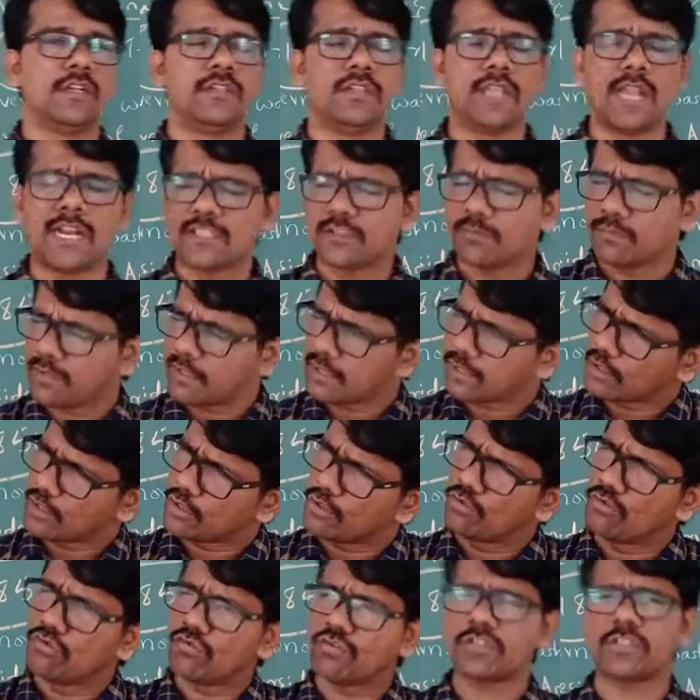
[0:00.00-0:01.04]
That's a very
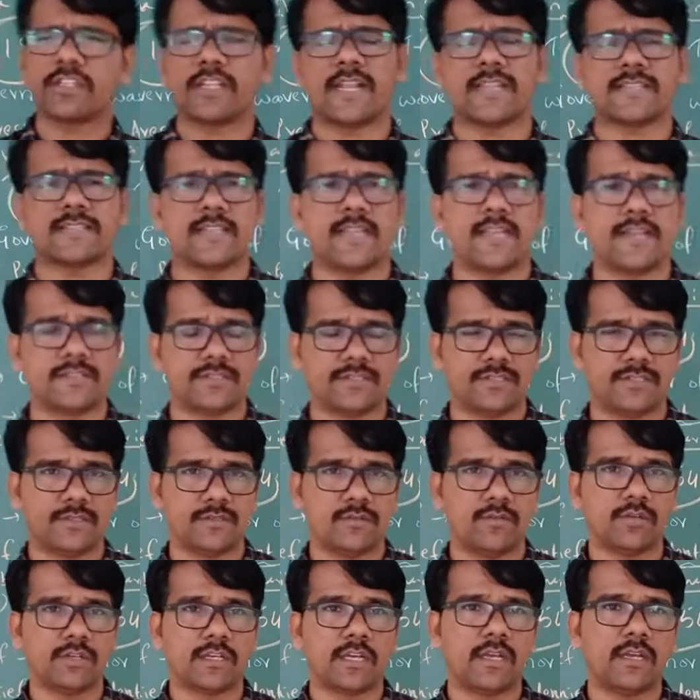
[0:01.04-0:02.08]
huge grassland.
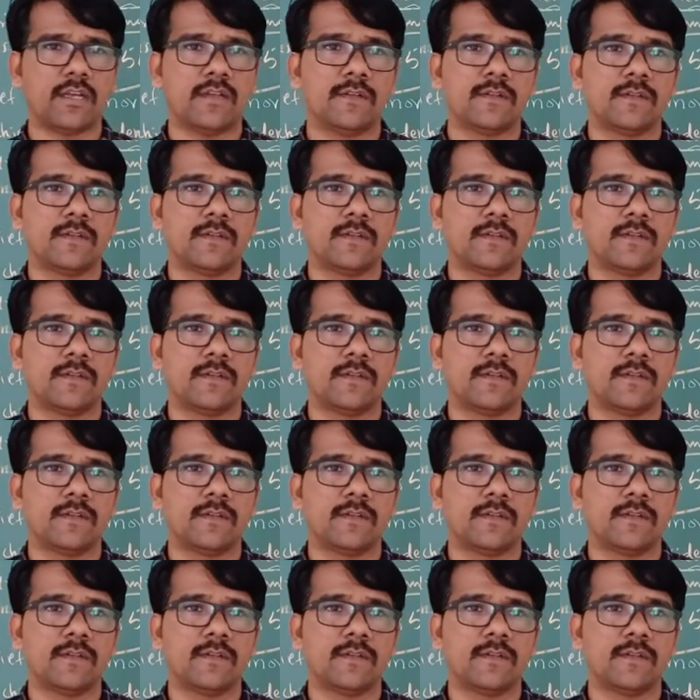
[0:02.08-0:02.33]
Okay,